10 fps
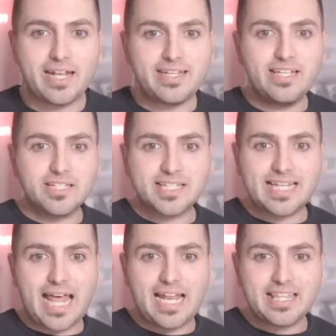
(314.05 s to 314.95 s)
And Neil's
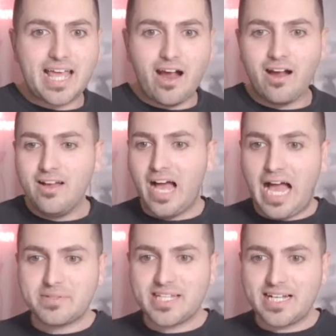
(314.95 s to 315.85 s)
standing there,
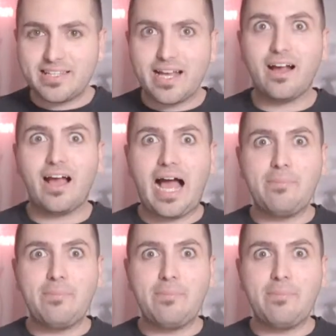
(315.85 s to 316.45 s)
I'm sitting there,